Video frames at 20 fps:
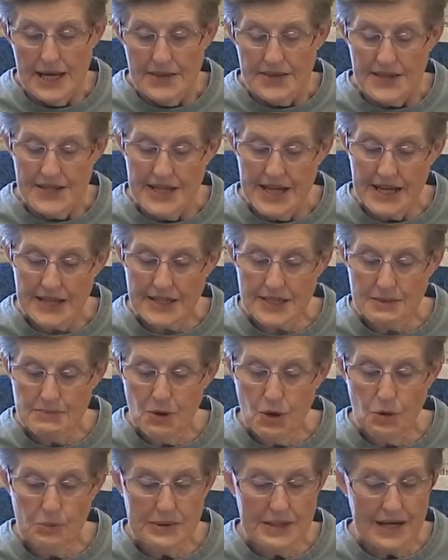The next
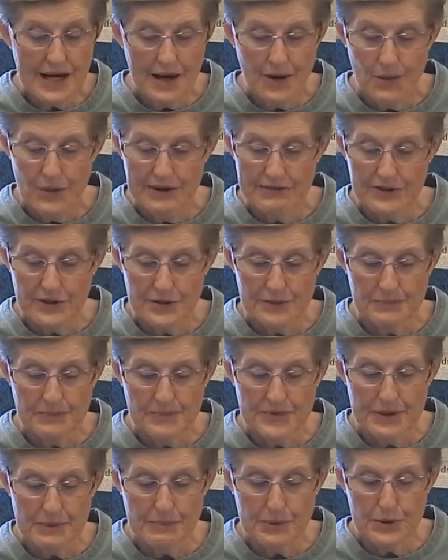moment, however,
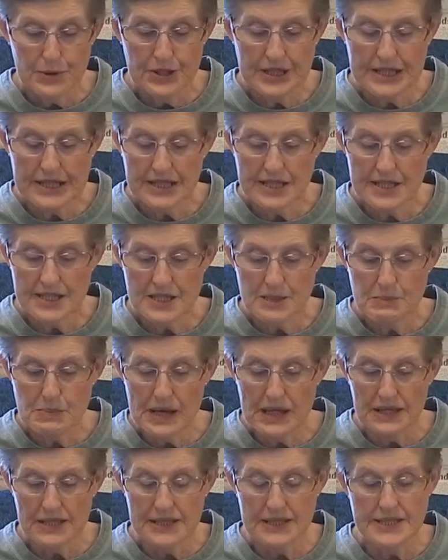the burning in his
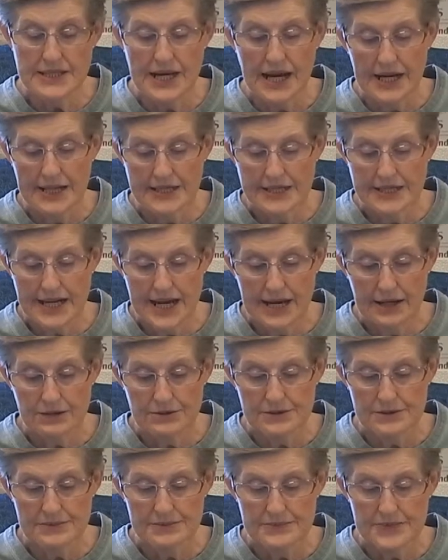belly died
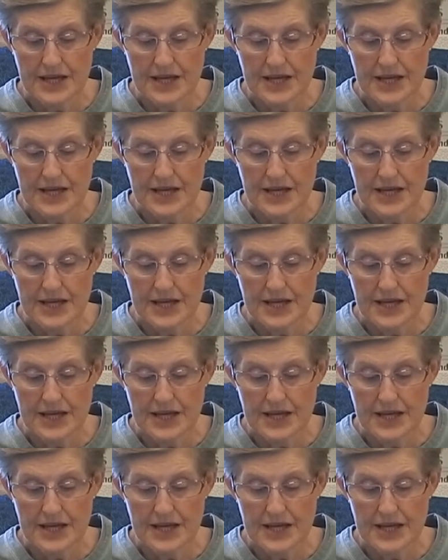down,